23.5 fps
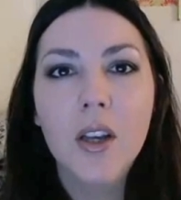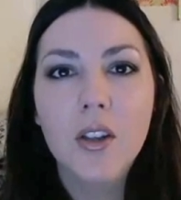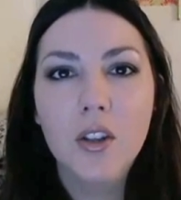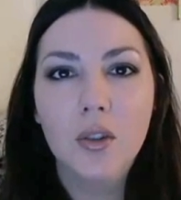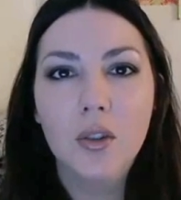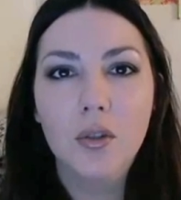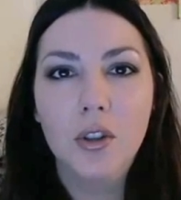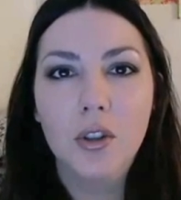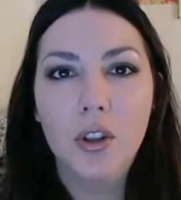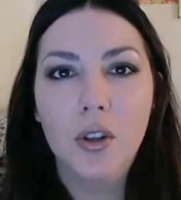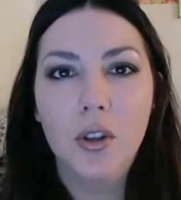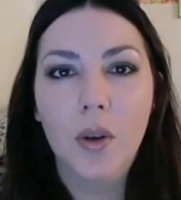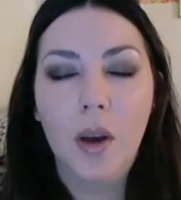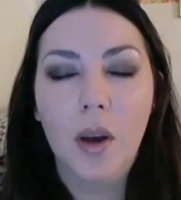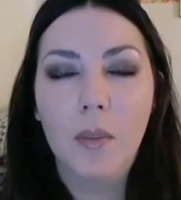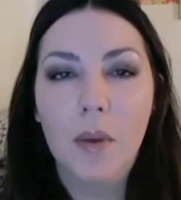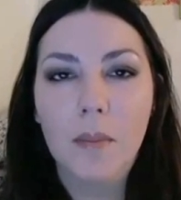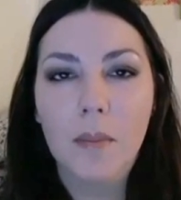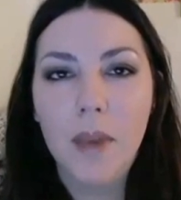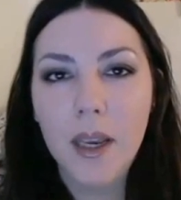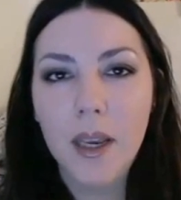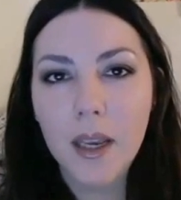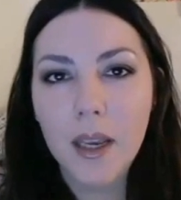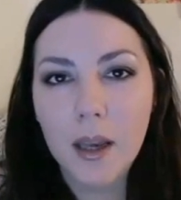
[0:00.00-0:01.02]
to show you how
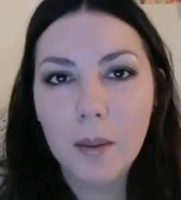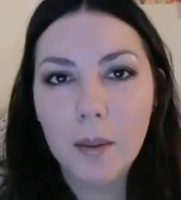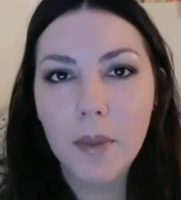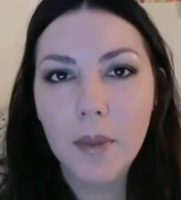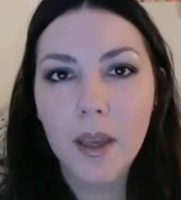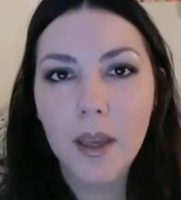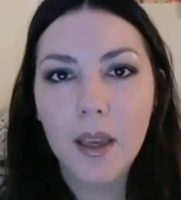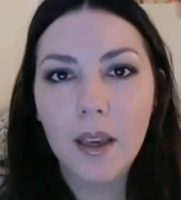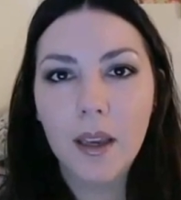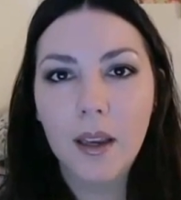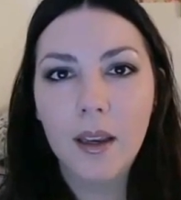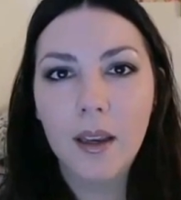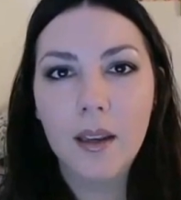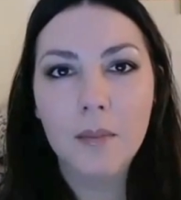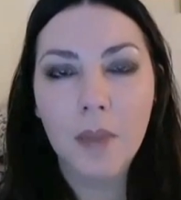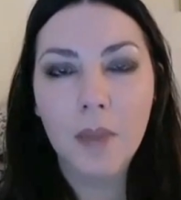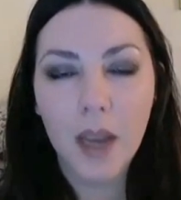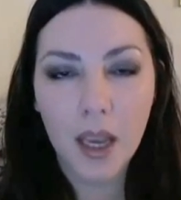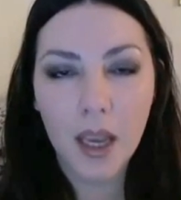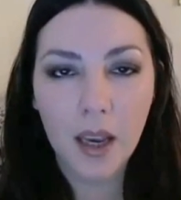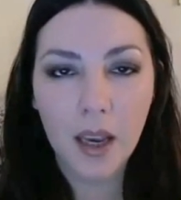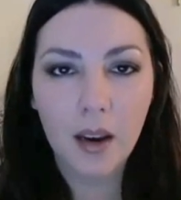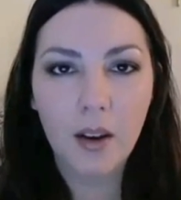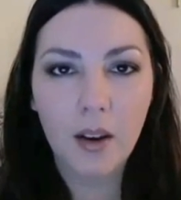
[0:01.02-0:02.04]
my makeup
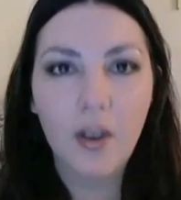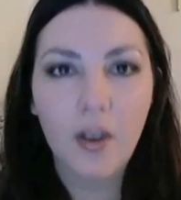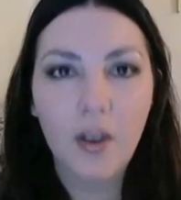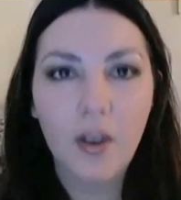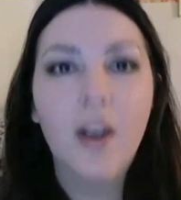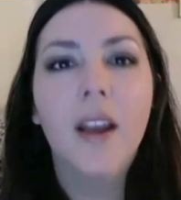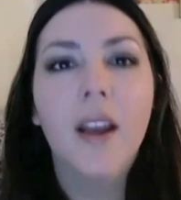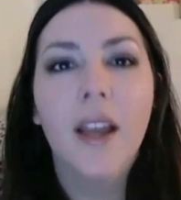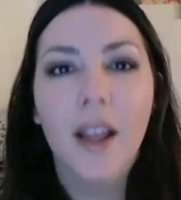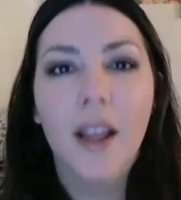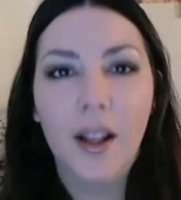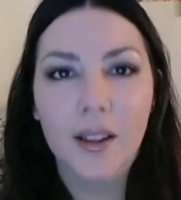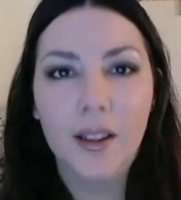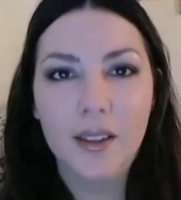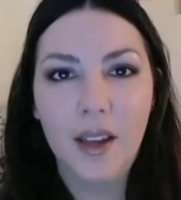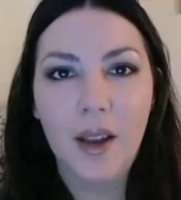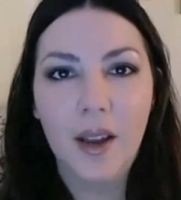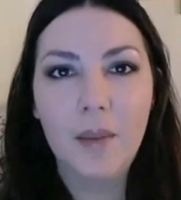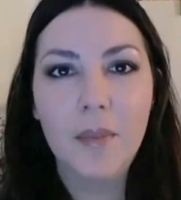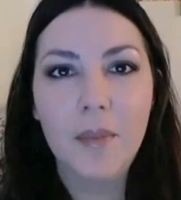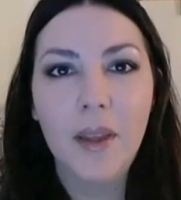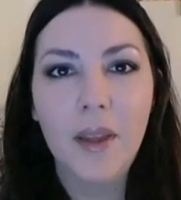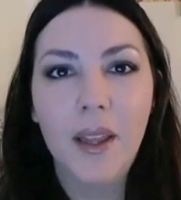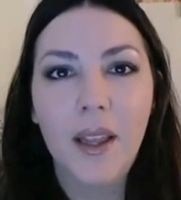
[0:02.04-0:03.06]
and my hair held
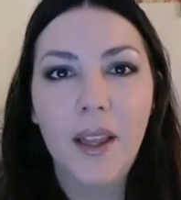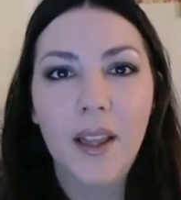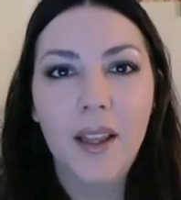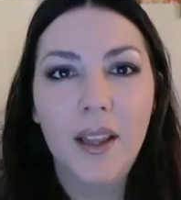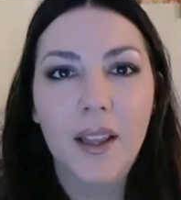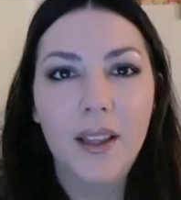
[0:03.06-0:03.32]
up.